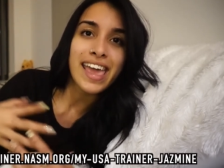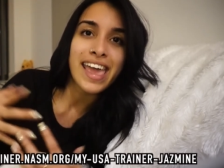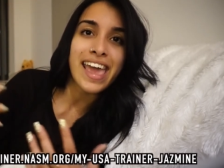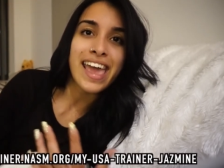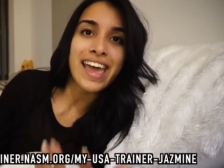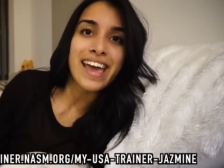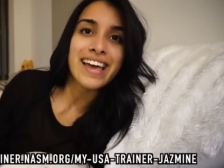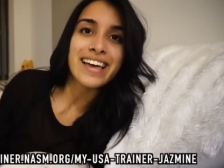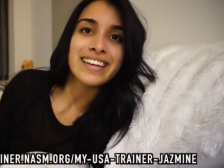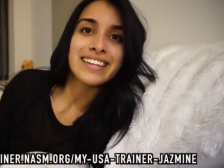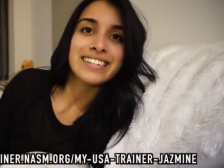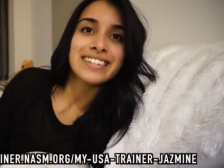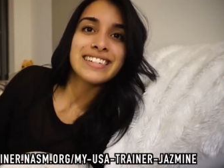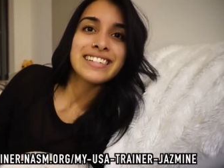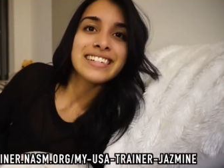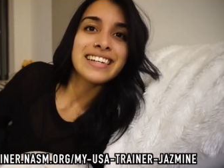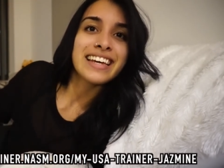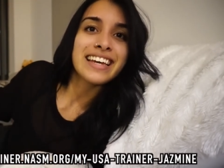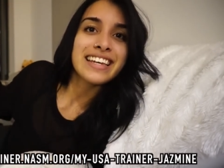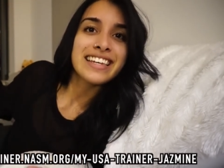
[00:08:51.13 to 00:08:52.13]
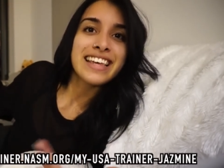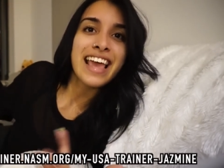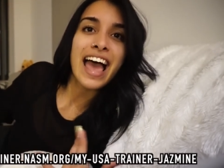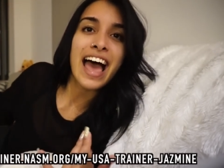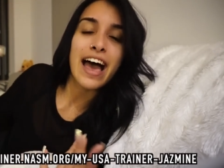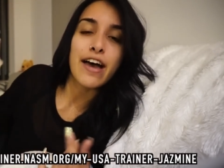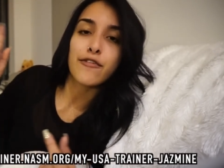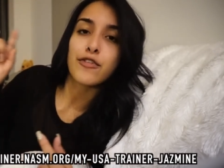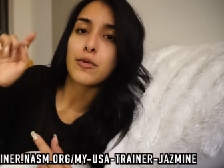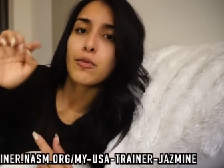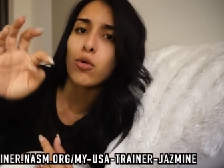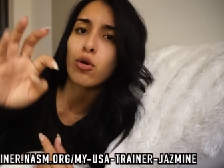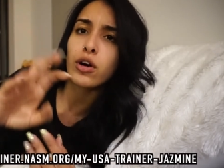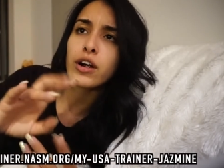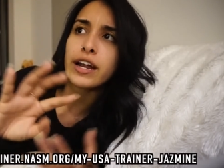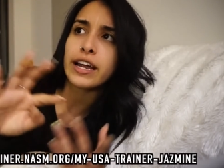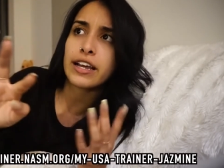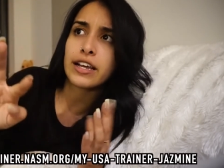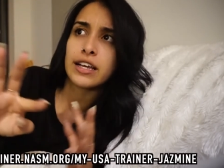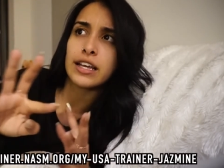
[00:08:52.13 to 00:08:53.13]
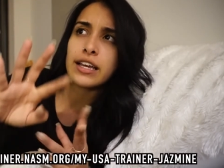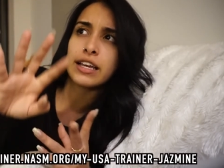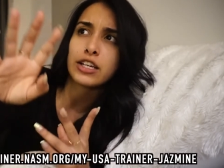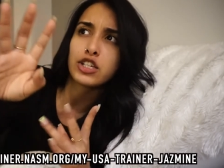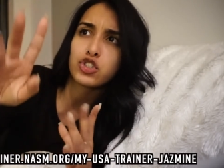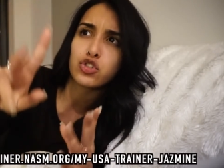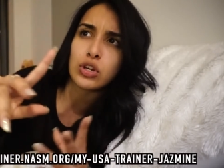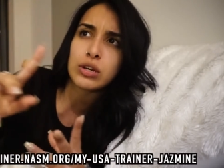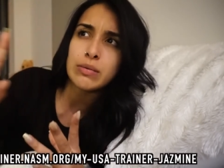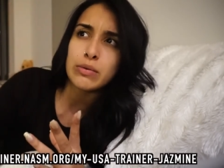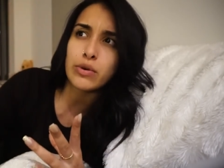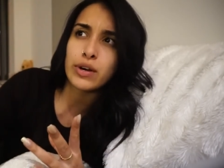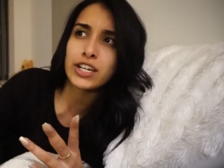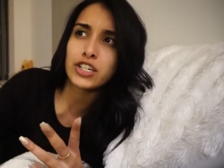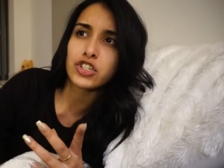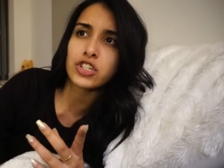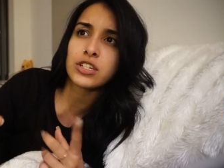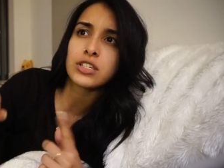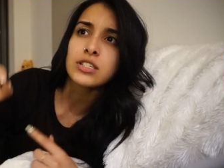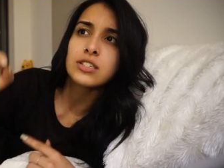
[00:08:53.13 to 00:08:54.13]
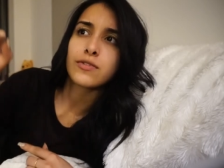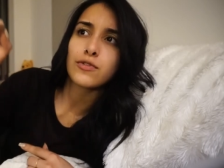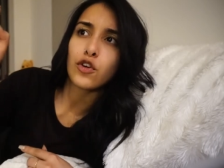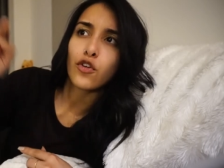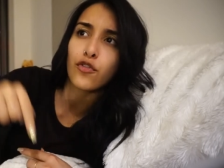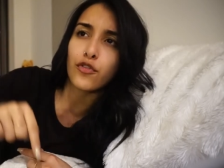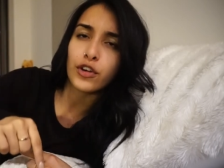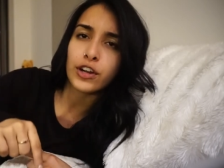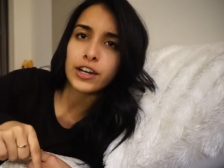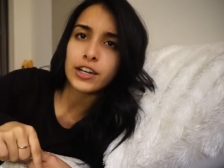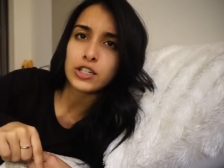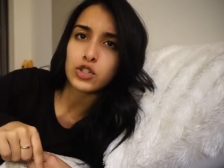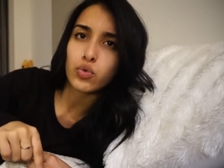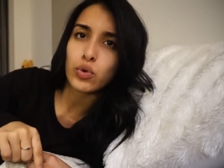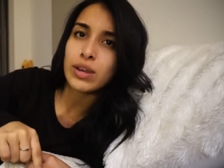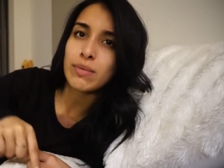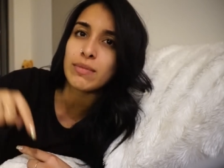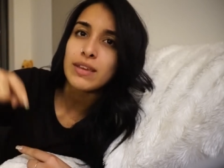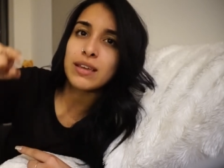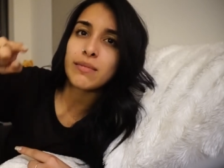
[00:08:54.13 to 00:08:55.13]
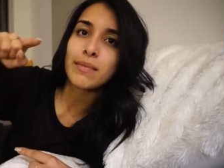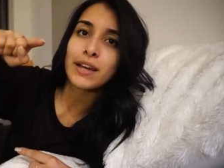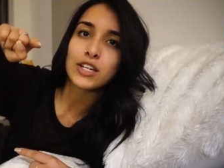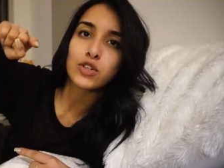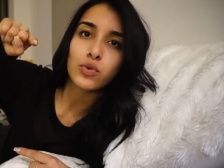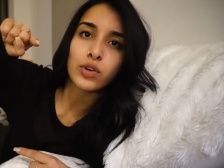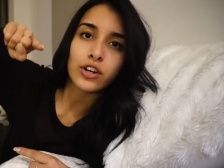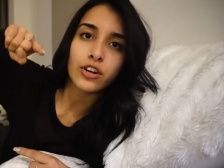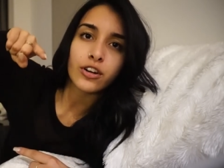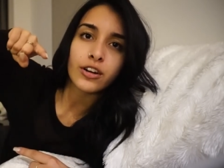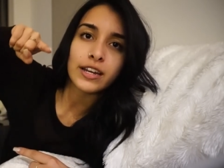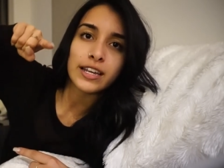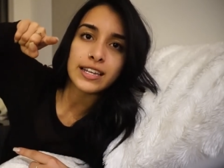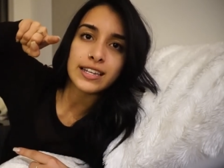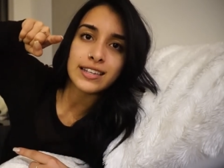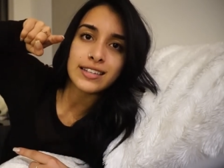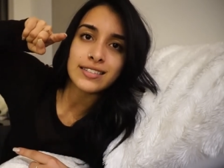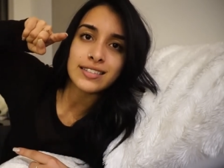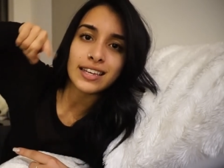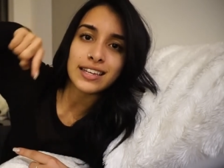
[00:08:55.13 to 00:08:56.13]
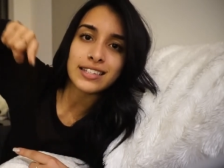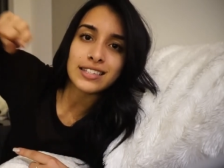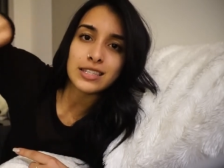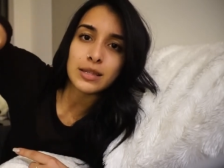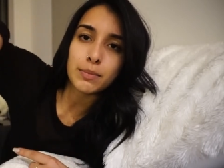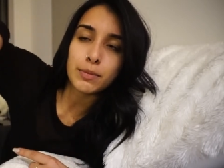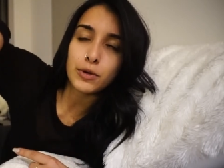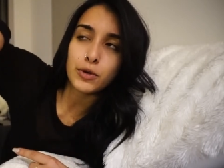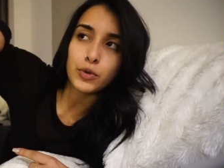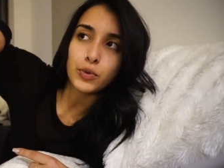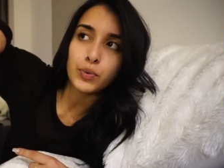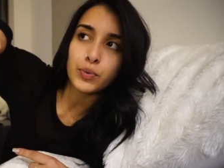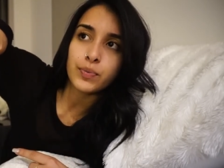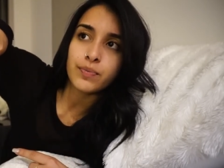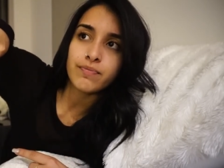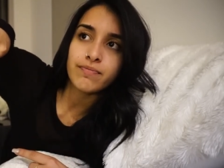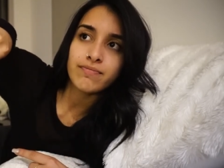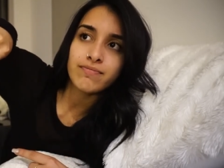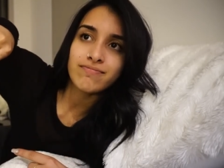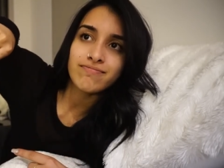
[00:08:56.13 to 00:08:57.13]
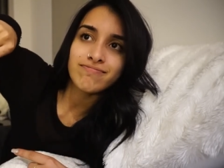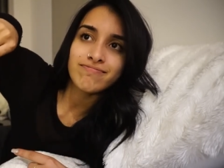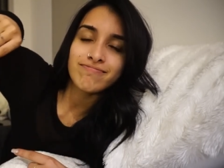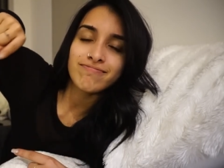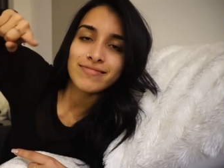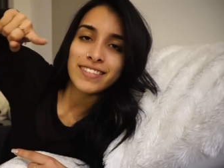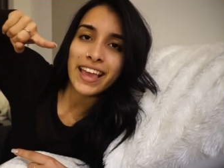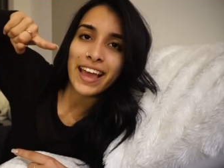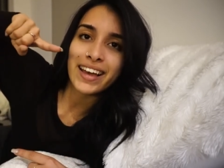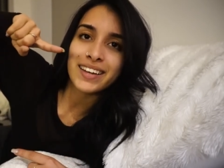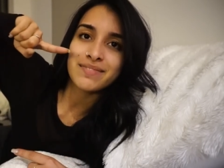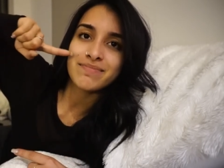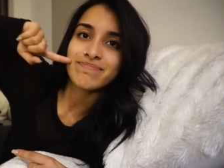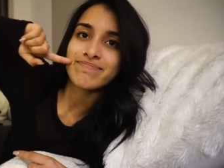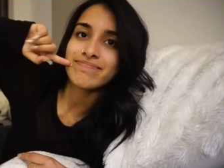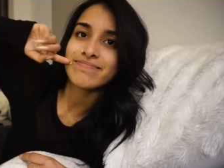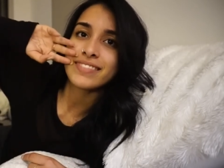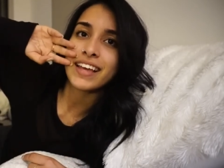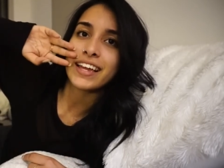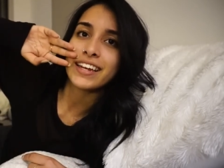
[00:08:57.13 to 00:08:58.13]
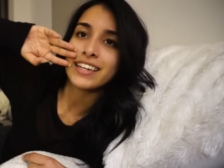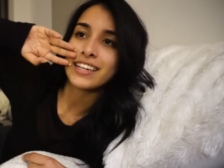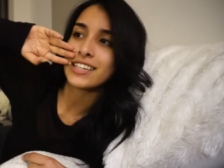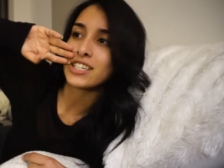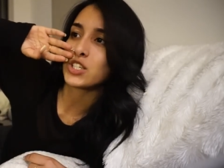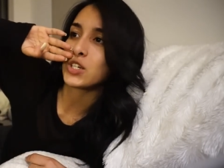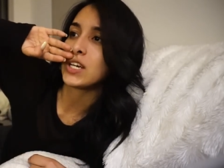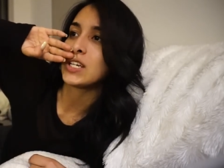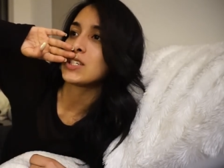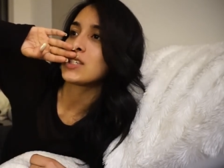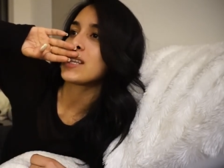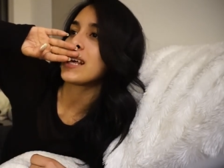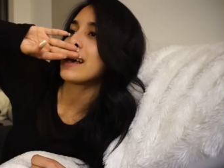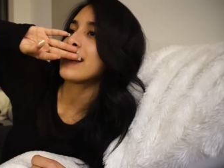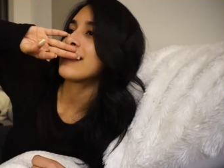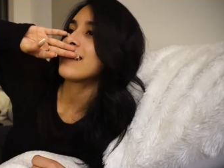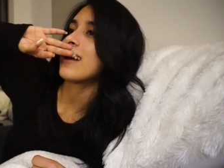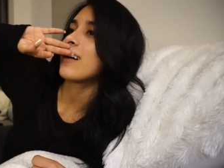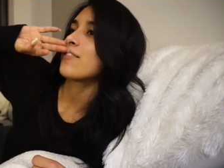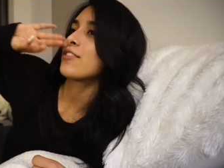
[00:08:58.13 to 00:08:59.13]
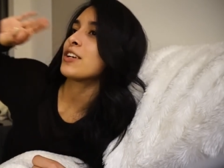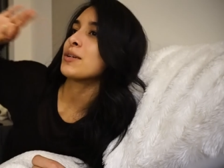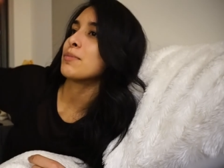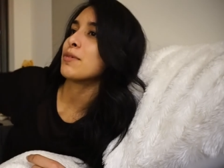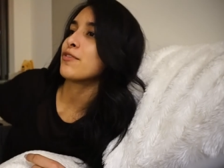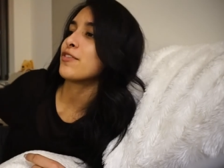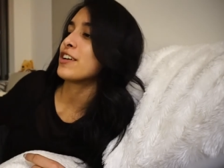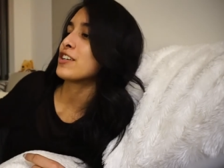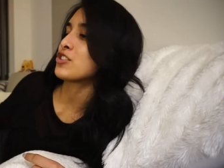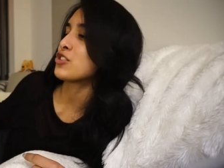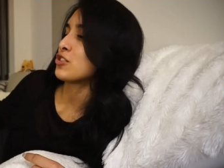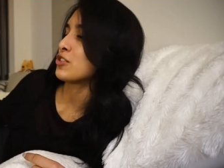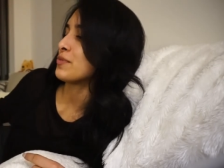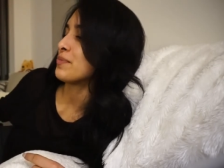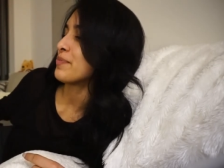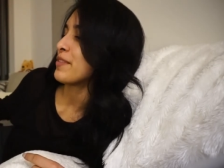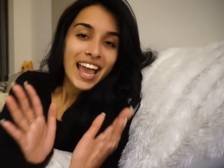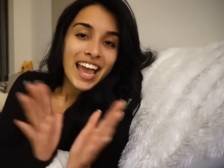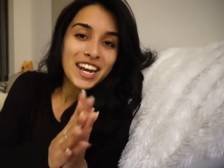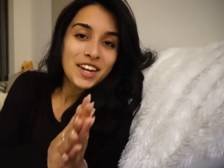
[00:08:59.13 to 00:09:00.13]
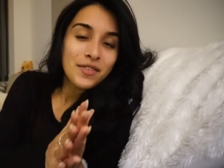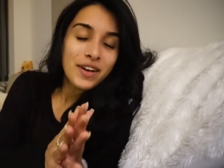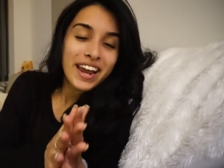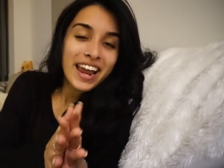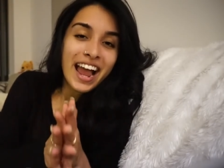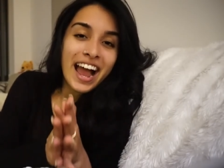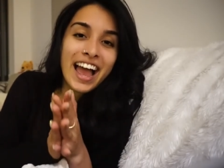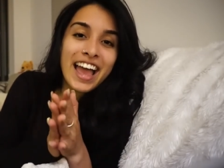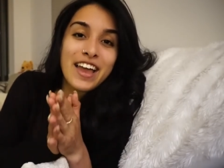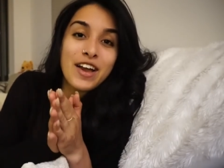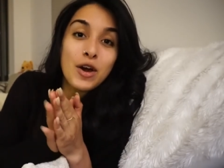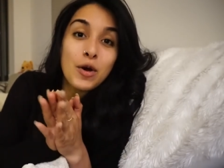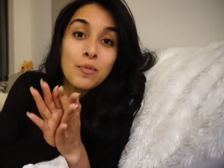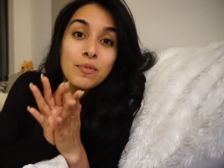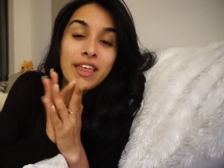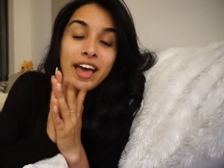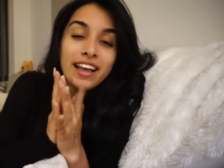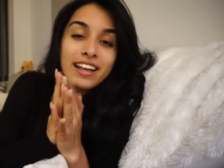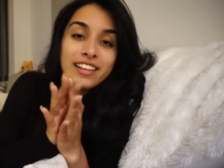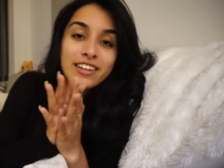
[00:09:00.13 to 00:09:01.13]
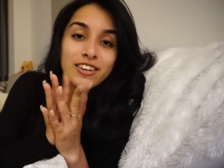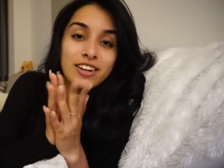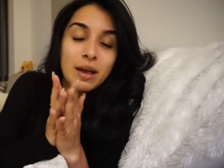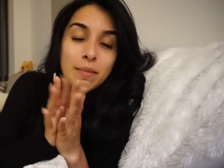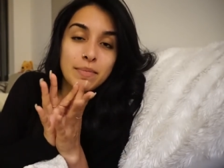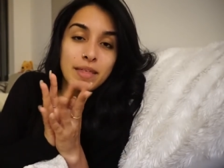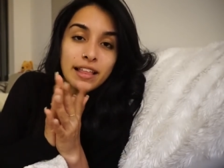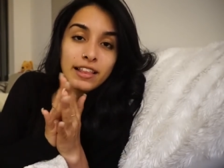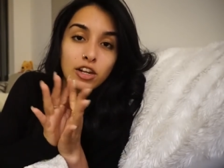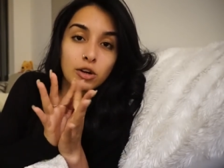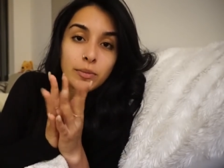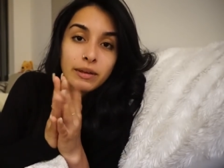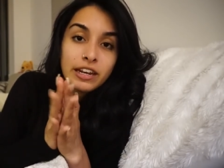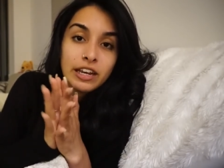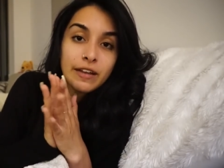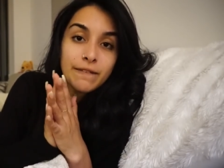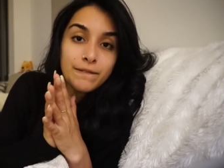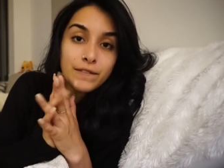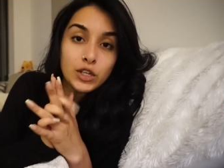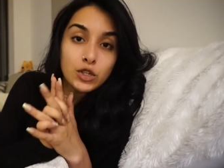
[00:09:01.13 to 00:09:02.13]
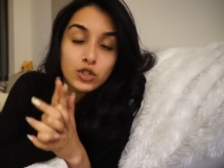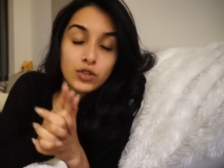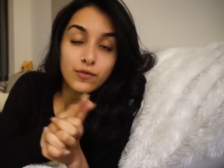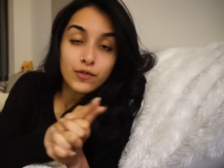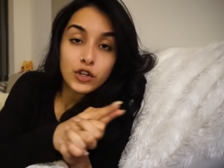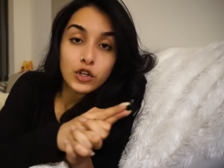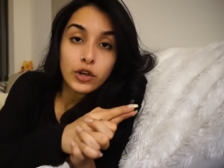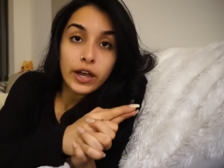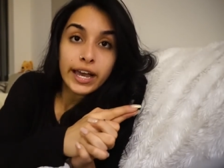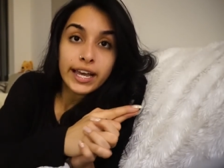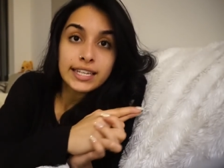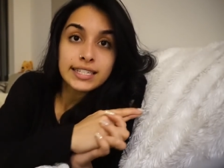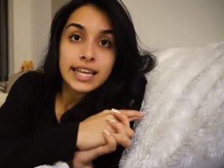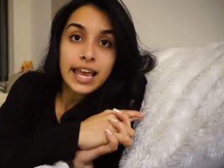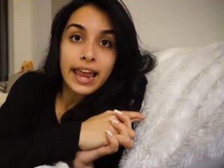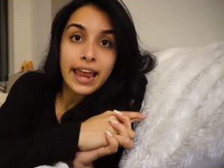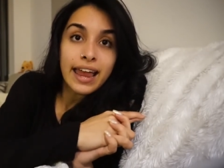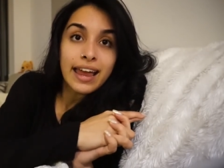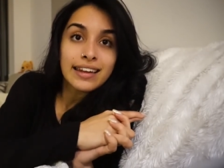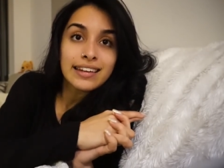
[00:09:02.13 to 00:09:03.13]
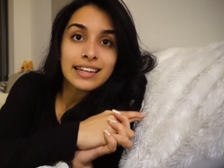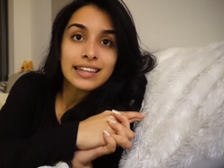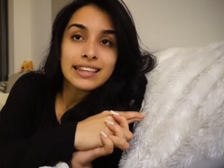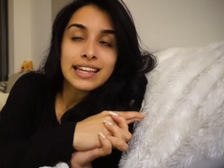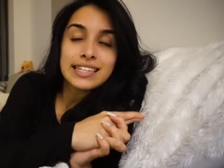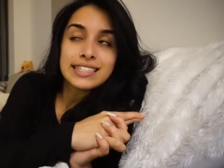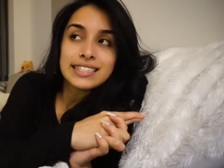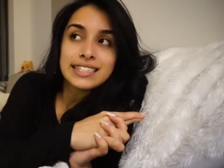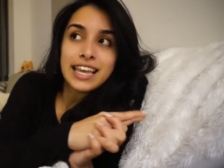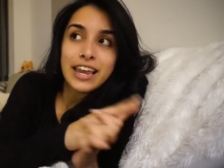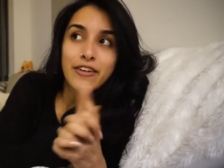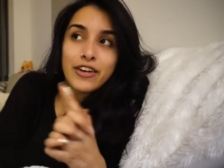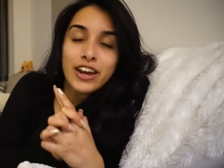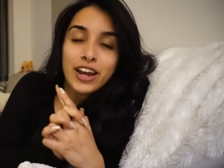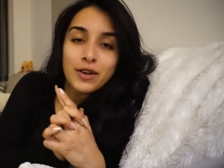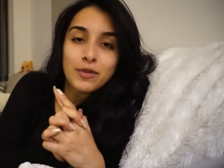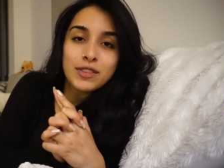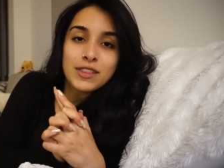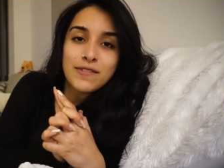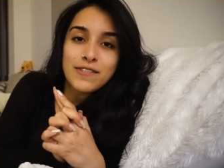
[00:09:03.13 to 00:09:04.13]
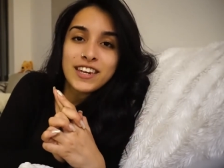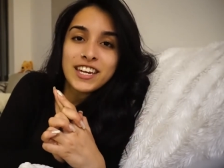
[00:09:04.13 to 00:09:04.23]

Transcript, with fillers: And yeah, for more extreme questions, feel free to tweet me. My Twitter is it's the poop. Yeah. I need to change that. Not very professional. Anyway, I hope that cleared up that little bit of confusion for you guys and let's carry on with the